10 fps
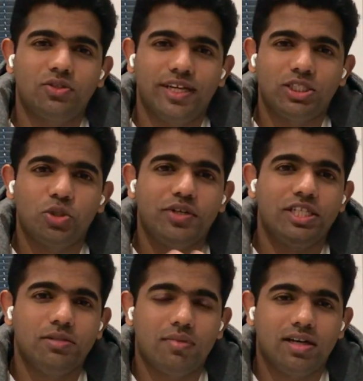you get
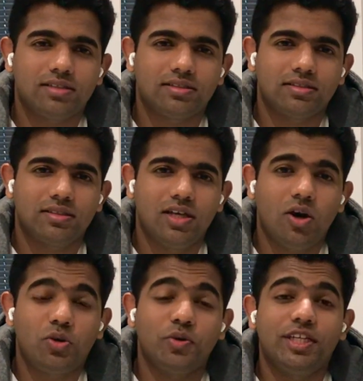20 marks
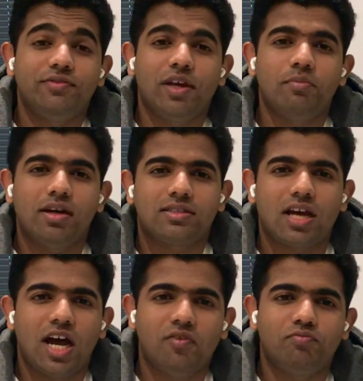or 25 marks,
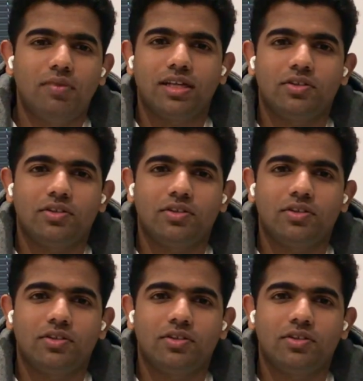half mark.